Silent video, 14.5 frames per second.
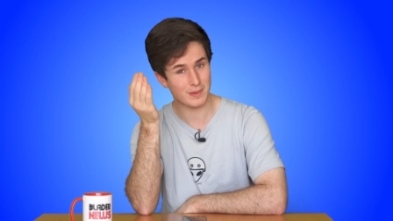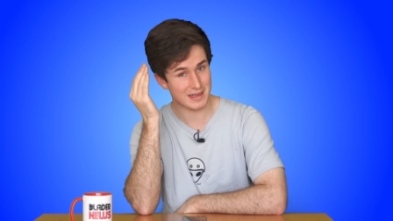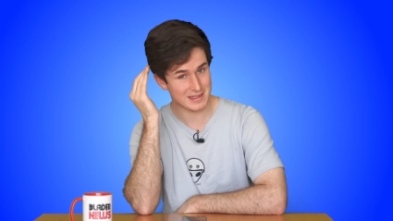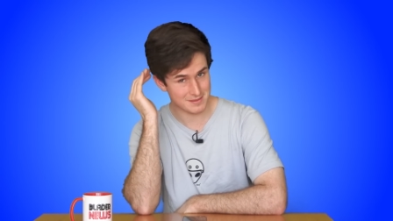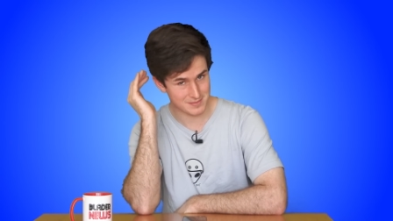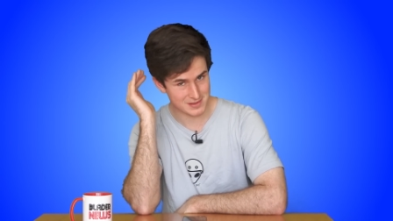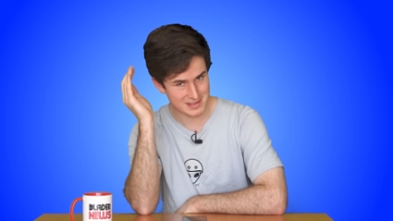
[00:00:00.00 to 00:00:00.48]

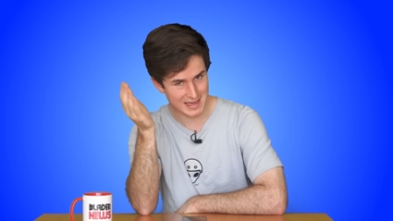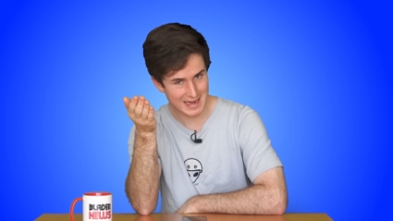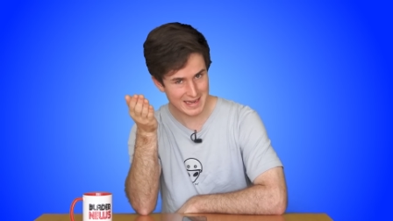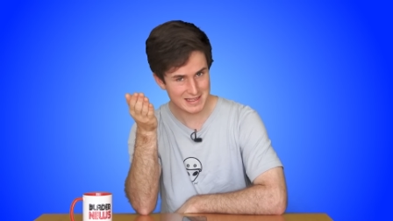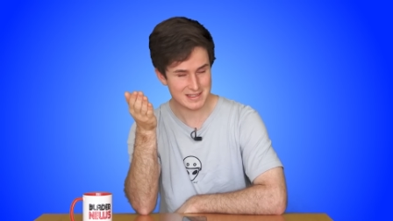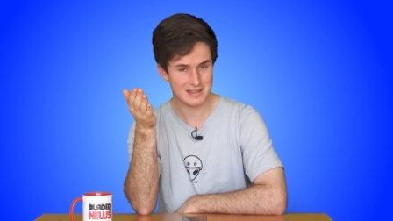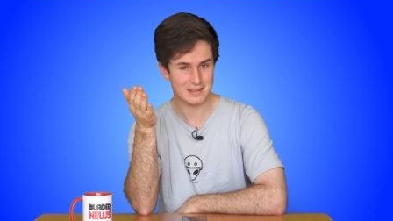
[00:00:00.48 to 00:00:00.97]
about some
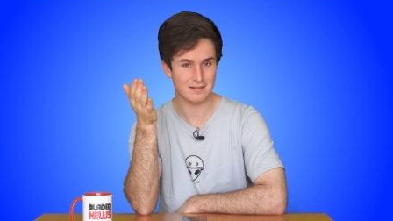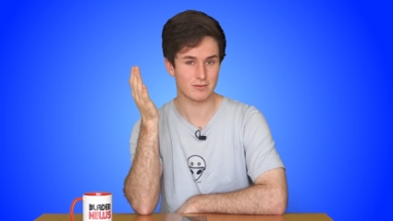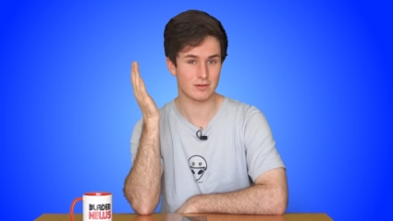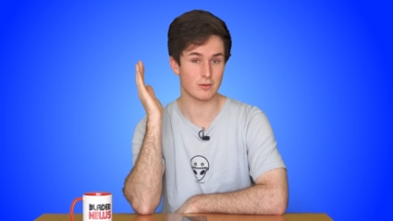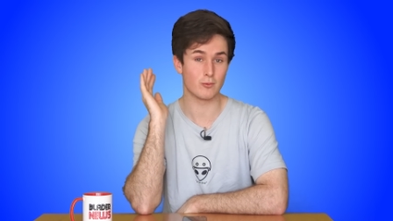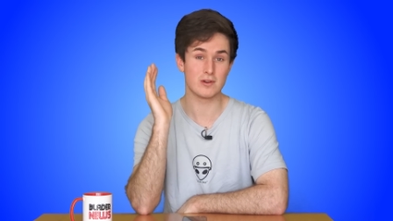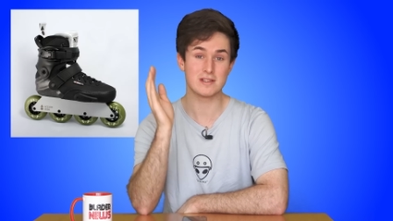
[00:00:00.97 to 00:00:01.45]
skates.
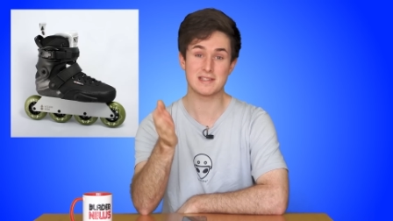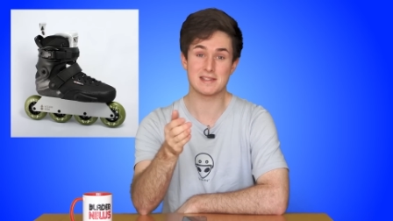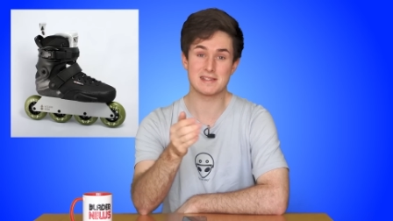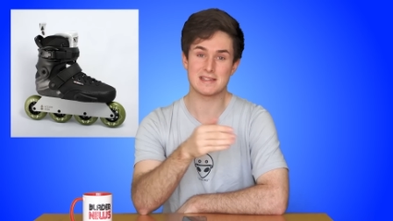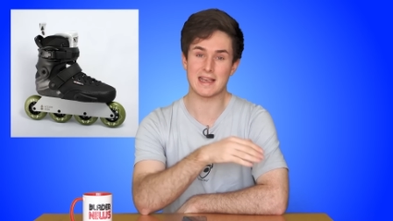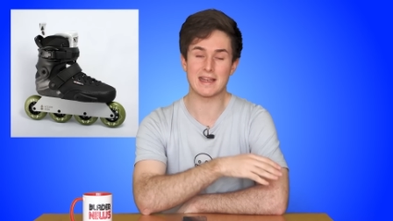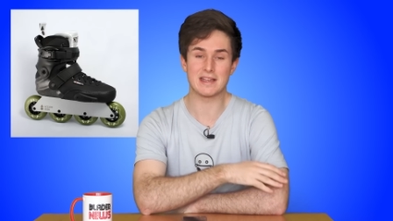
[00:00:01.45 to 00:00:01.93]
The
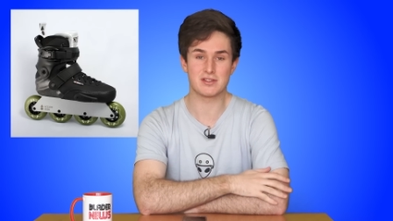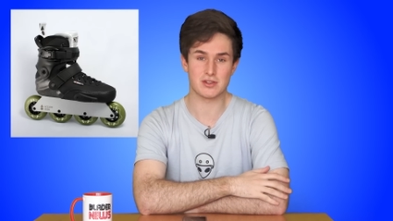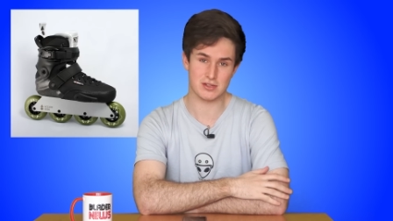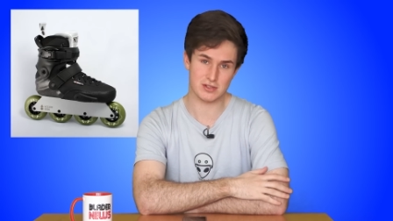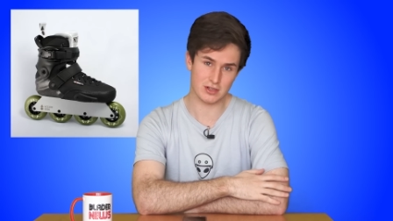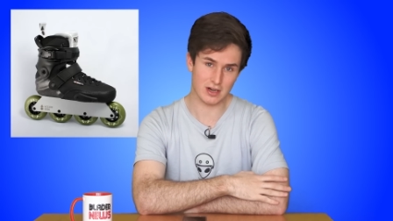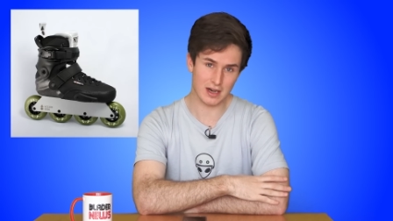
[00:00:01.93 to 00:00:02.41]
Wizard skates
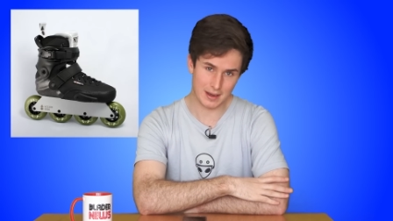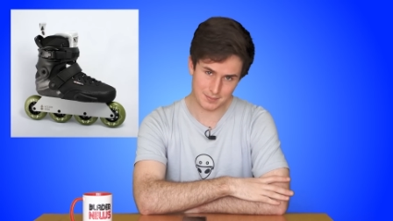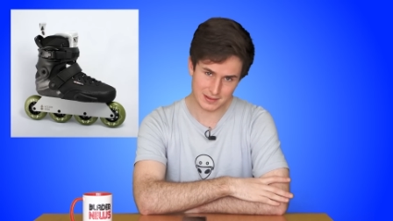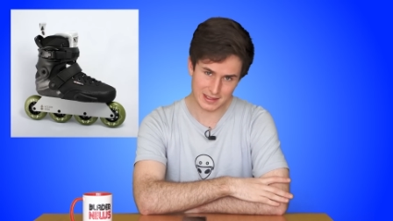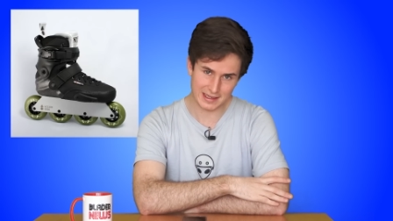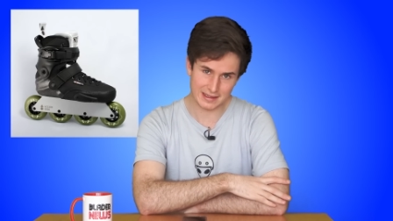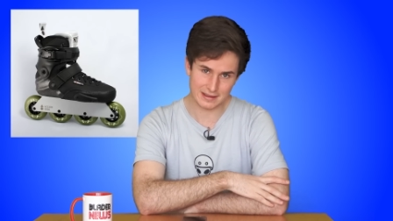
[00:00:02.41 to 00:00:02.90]
just got
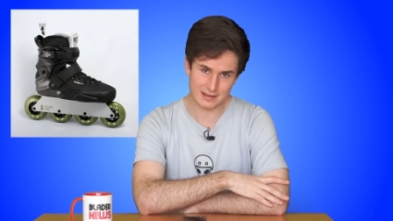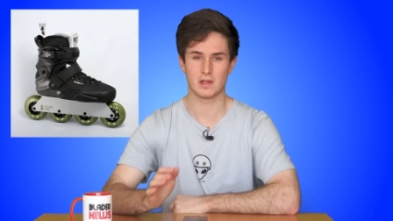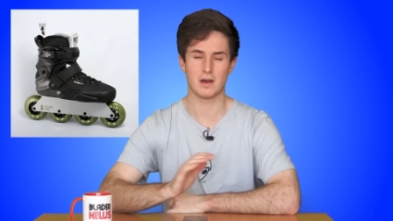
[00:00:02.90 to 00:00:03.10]
updated.